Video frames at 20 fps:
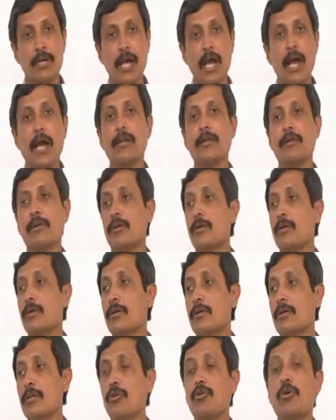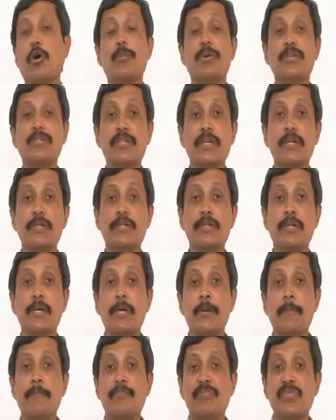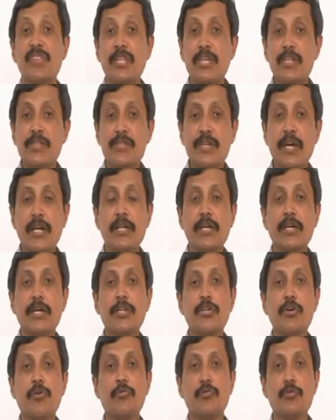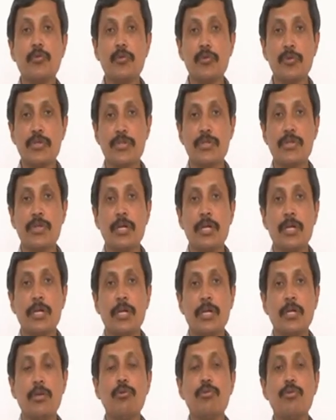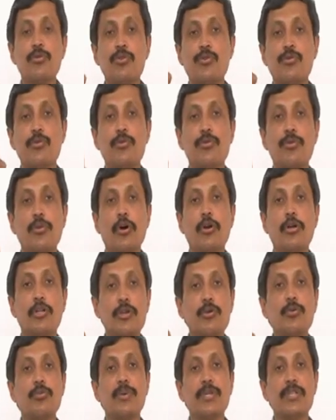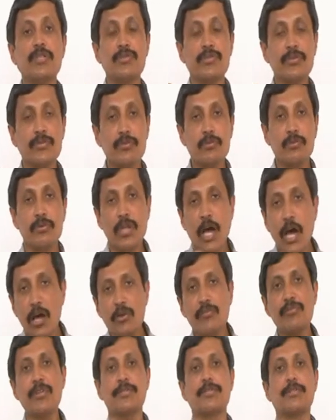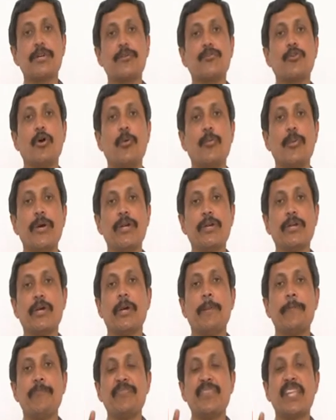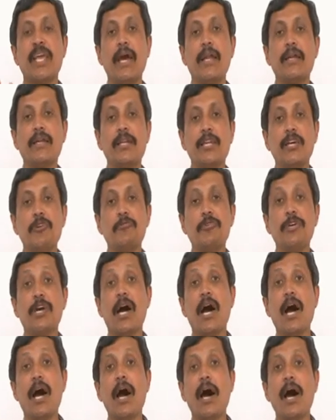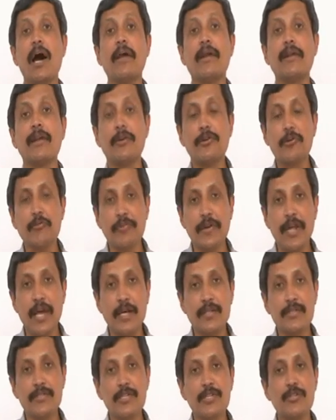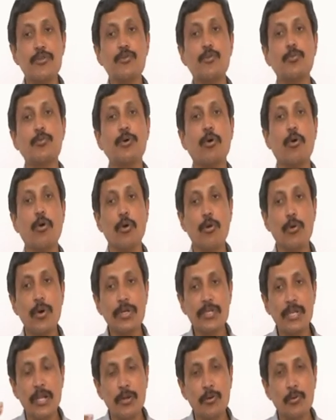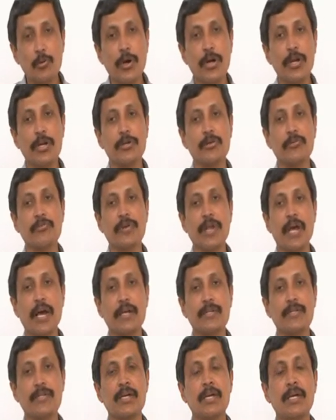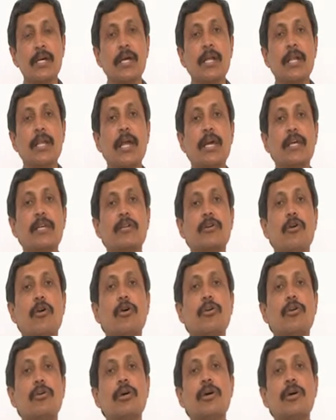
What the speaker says: and the government says this category of goods you should not, you means none of the state government can levy a higher rate of tax. It should be always a lower rate of tax, like on